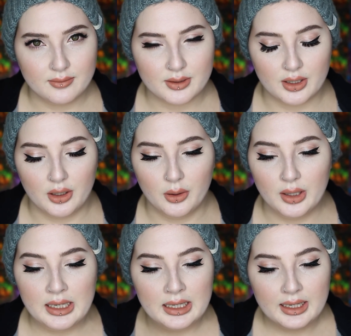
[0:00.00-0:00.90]

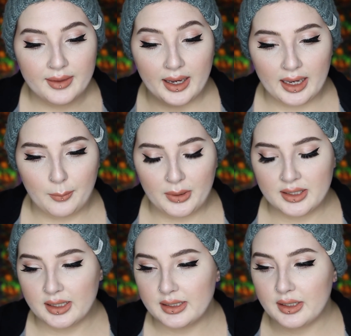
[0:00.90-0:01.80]
So that
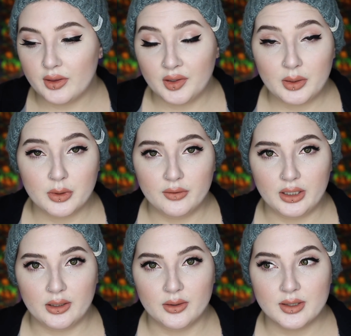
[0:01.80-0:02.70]
happened. I did 31
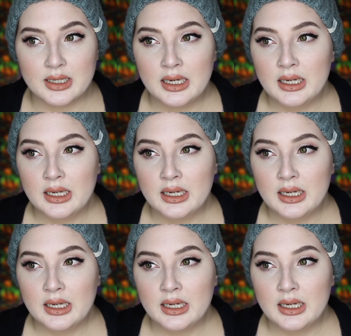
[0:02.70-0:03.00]
videos,